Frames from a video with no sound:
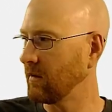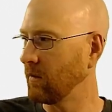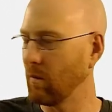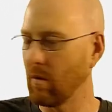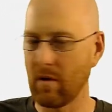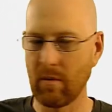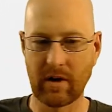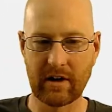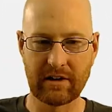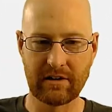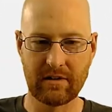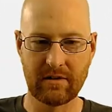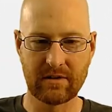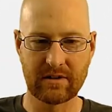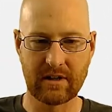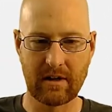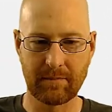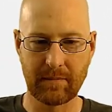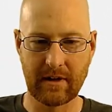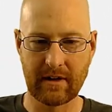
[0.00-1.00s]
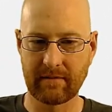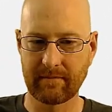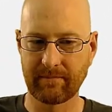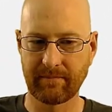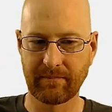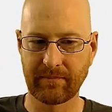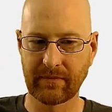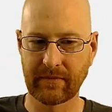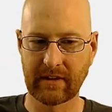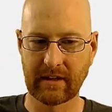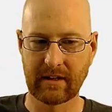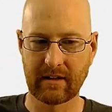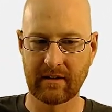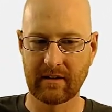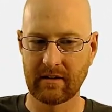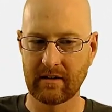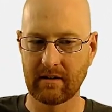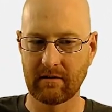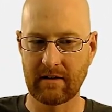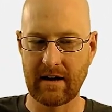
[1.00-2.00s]
we want to do something,
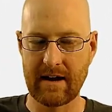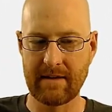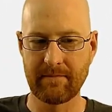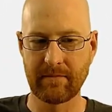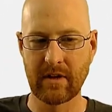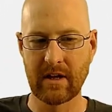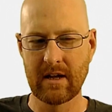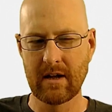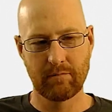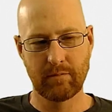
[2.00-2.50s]
right?